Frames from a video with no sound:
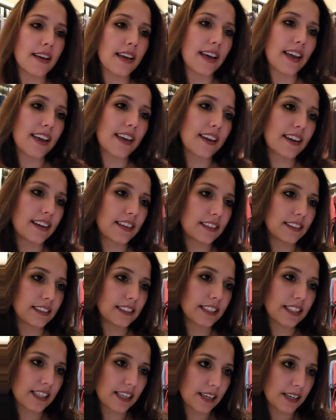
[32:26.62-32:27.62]

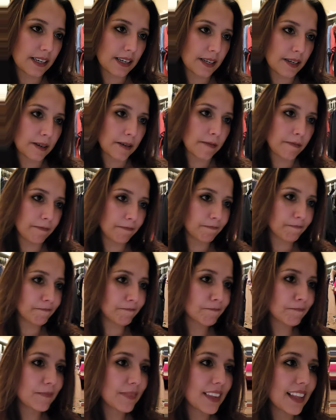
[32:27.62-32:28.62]
And um,
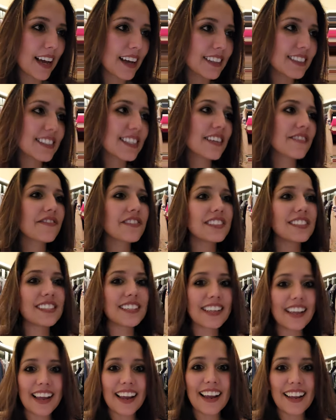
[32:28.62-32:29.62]
that's it for
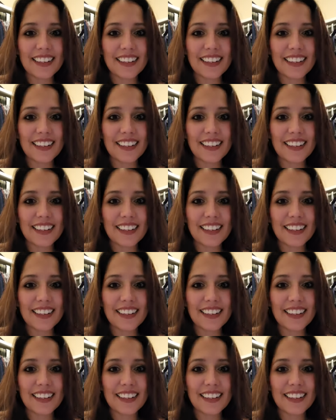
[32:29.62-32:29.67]
today.